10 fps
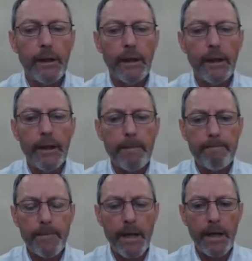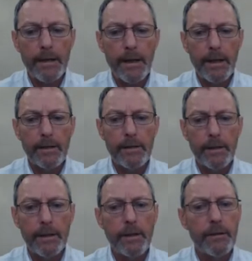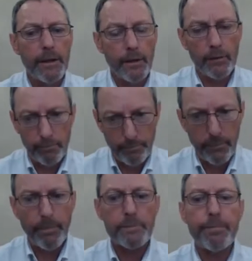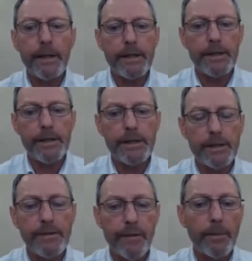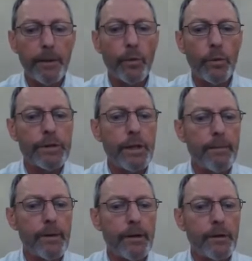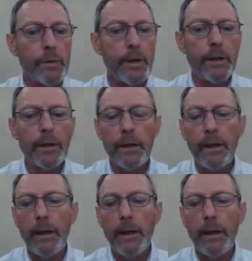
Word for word: um, and and uh, you know best practices developing all the time there as well.